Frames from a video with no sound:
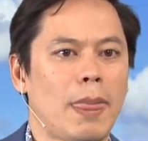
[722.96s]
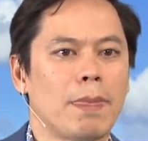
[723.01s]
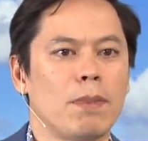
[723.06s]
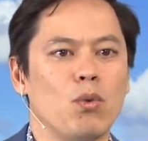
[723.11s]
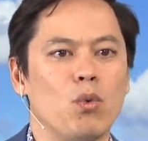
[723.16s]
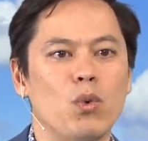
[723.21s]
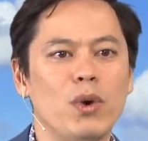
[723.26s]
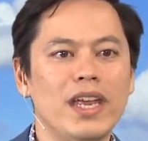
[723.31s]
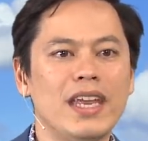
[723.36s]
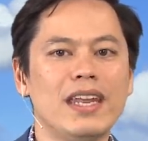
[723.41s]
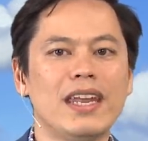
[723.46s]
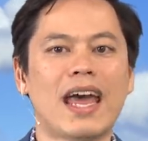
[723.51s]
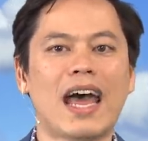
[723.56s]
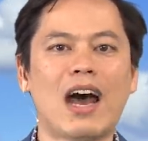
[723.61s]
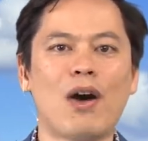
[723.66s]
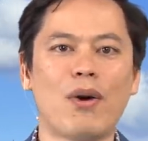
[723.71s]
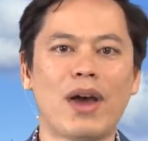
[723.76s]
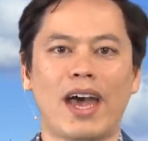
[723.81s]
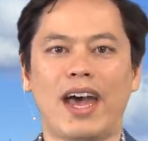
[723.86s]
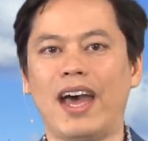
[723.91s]
We
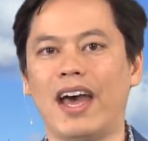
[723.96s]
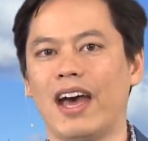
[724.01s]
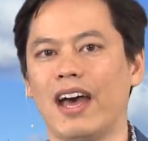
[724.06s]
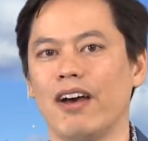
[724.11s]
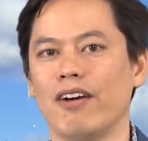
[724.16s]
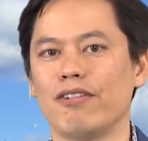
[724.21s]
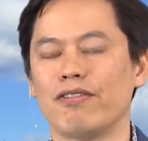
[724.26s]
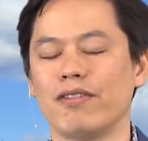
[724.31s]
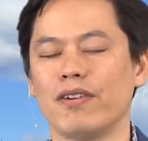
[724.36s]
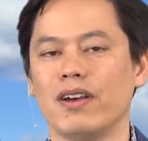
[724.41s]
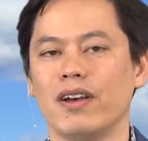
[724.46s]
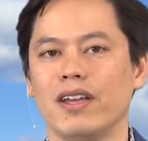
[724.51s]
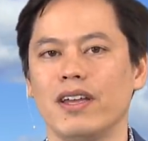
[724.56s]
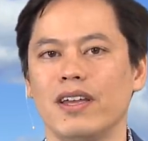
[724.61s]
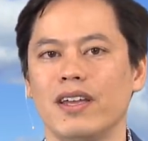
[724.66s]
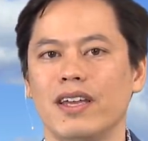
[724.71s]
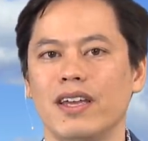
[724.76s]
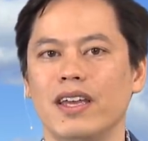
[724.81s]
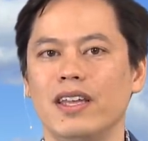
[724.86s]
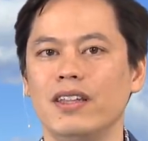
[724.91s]
now have,
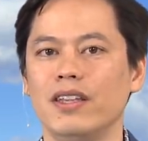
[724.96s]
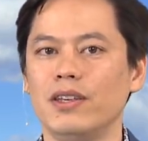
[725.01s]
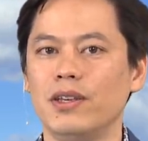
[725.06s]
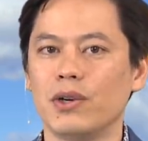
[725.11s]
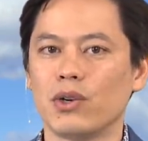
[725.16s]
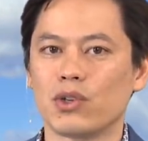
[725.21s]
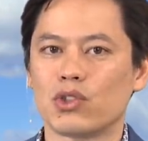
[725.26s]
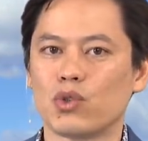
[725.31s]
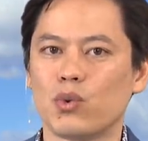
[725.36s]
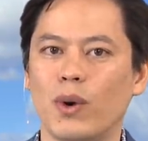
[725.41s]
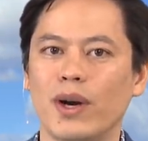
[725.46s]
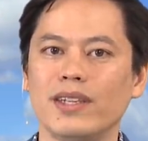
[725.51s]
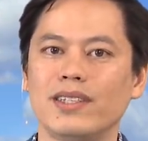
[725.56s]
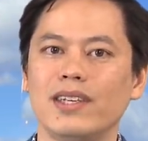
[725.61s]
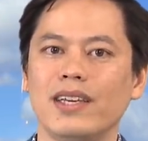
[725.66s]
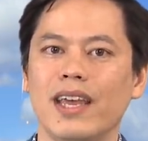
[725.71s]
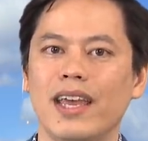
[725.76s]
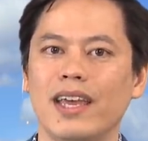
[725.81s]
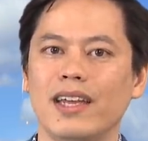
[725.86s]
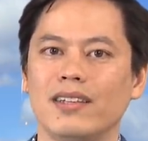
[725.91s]
in the year
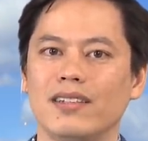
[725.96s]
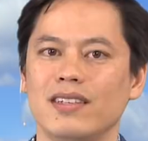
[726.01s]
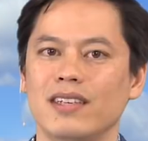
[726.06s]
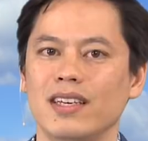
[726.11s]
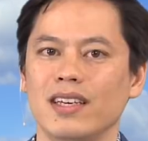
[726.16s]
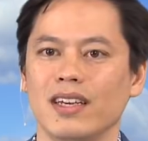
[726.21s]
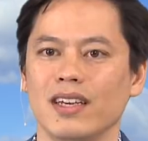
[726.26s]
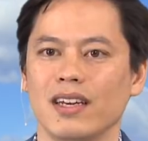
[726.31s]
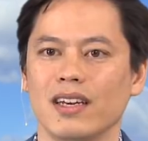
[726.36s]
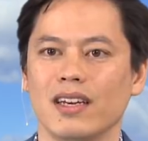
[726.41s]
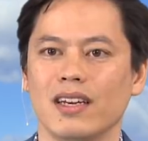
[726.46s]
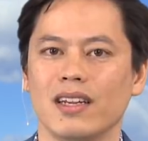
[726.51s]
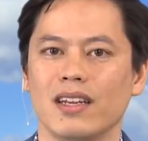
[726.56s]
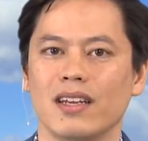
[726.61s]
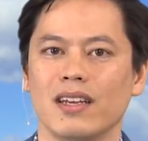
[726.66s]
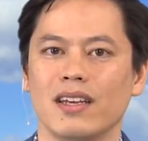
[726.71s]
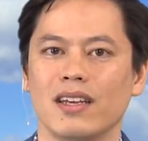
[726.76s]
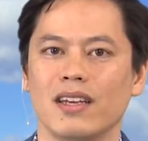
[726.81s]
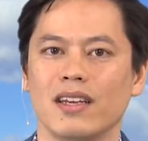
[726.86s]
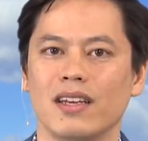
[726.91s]
2018,
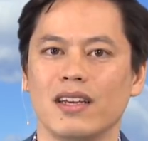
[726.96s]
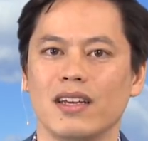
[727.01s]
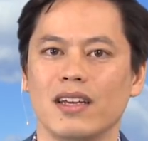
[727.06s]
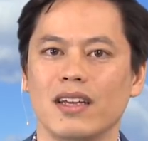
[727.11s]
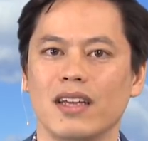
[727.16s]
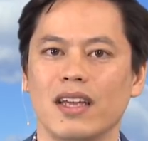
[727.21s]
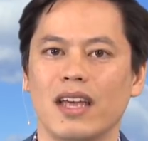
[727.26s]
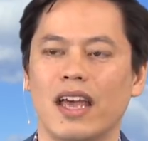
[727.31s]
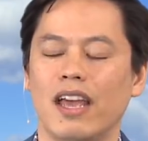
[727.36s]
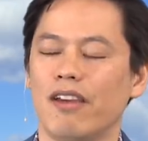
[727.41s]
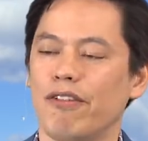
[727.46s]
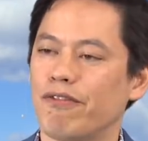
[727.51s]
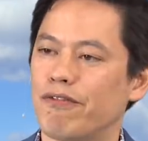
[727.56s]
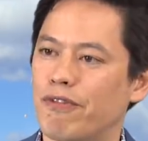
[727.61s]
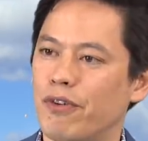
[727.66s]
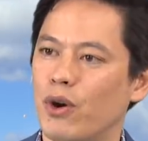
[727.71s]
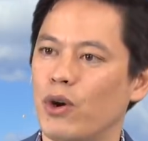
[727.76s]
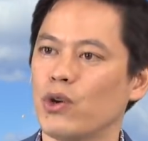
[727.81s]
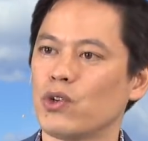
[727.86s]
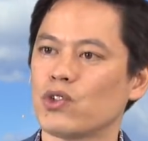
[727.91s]
a
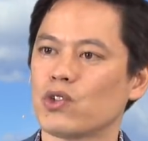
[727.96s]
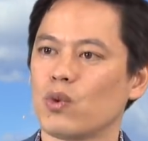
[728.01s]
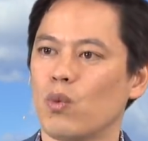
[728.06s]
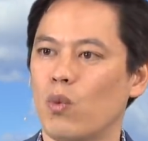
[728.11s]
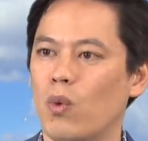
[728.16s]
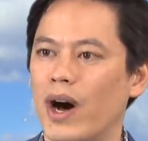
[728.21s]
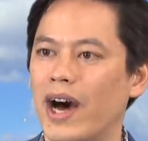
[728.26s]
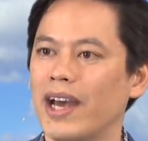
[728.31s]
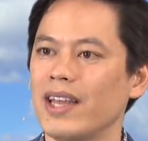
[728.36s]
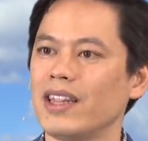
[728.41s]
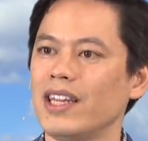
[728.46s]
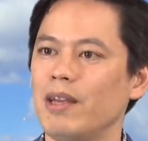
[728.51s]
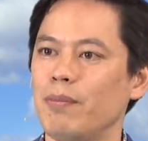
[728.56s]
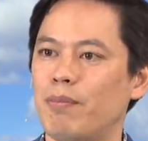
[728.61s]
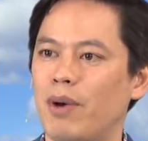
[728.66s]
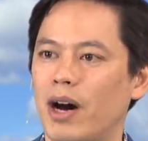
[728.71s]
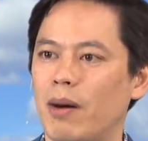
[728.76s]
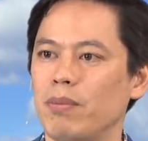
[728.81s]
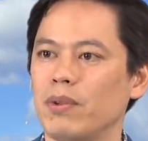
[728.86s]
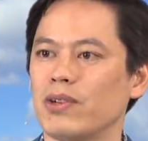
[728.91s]
first widely
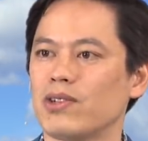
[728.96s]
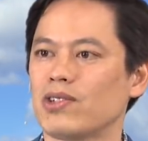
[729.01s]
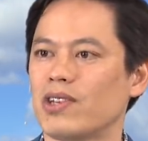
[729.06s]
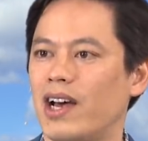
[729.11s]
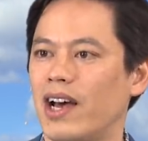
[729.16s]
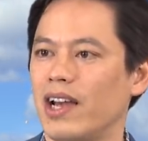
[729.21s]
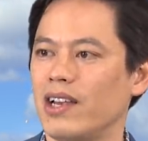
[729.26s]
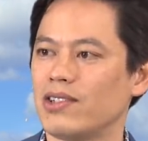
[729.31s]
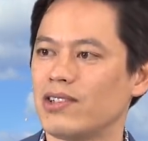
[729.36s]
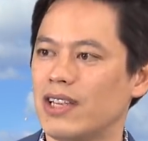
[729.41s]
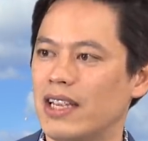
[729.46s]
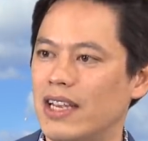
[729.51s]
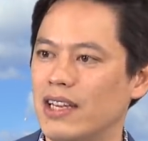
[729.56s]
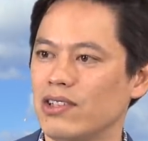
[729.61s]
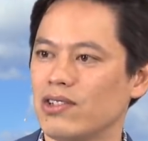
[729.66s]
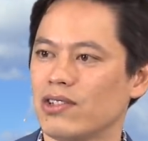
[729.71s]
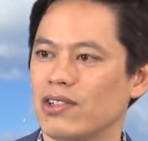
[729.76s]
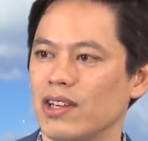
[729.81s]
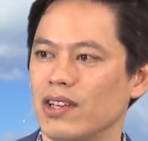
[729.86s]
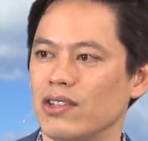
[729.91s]
publicized
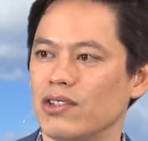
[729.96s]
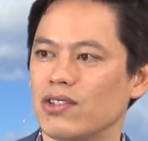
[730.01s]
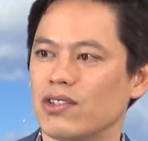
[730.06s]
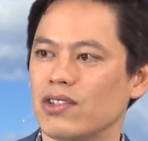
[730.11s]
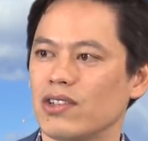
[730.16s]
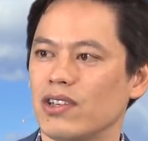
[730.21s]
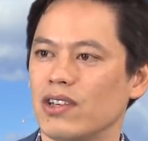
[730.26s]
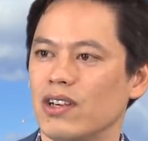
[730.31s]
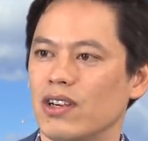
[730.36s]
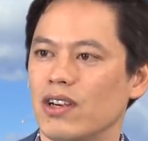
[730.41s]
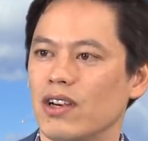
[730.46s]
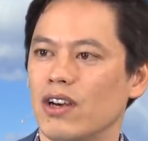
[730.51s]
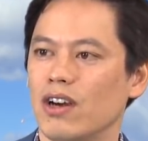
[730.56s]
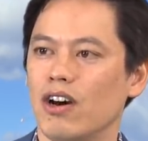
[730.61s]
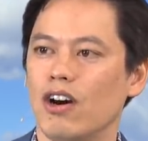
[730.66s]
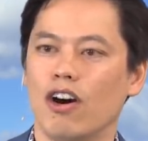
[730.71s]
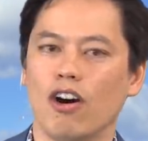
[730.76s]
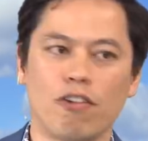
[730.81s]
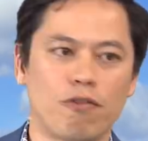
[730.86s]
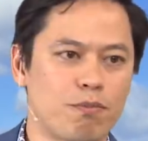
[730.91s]
instance
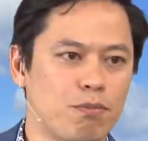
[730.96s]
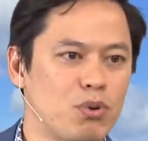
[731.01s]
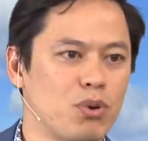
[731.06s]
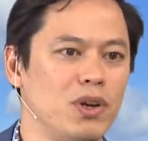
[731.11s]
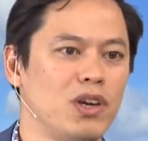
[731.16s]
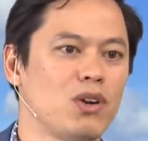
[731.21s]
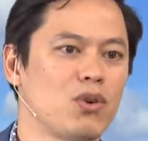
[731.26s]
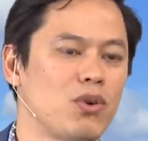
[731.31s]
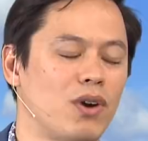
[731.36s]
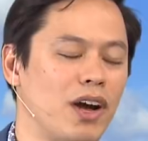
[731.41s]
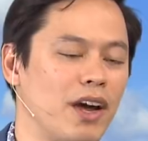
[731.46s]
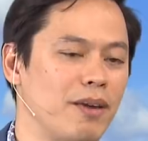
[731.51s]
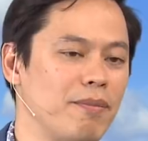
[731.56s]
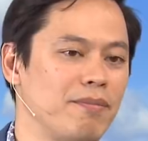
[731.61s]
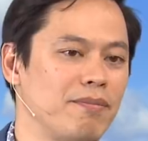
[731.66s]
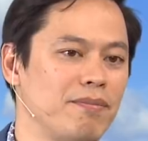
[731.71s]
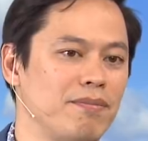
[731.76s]
of pre-crime.